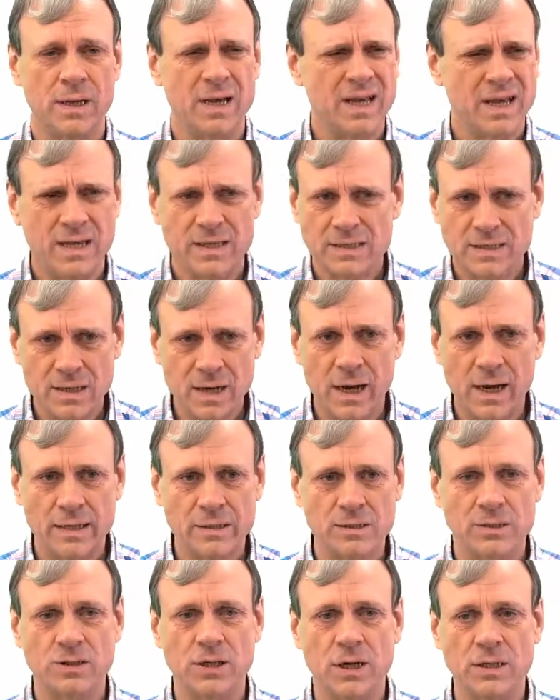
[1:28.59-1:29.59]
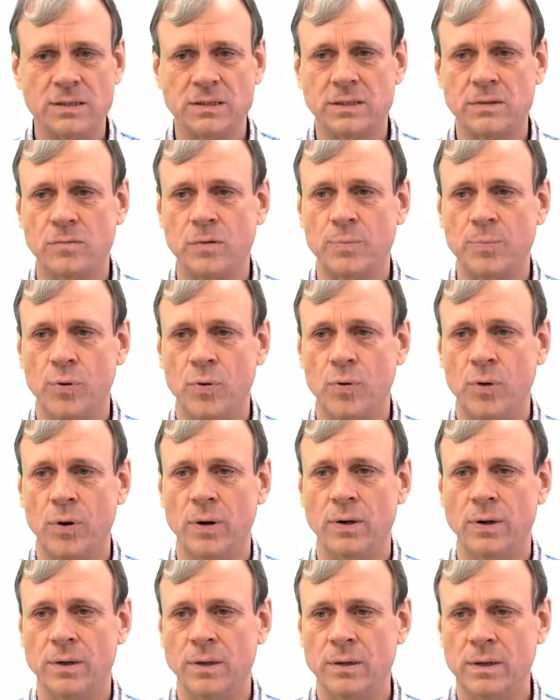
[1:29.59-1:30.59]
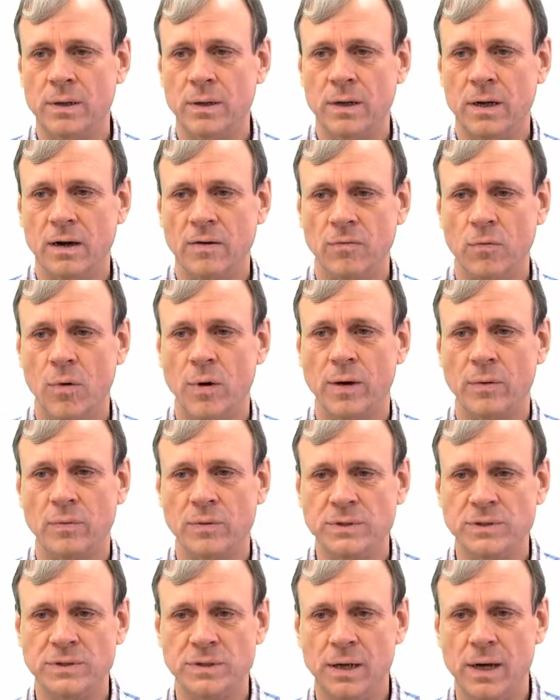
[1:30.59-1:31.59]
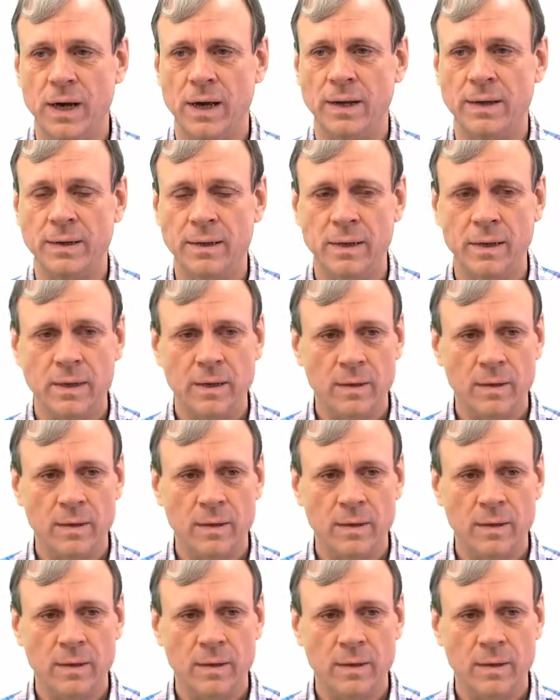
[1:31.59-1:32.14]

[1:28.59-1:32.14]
It's not just a report of what was done,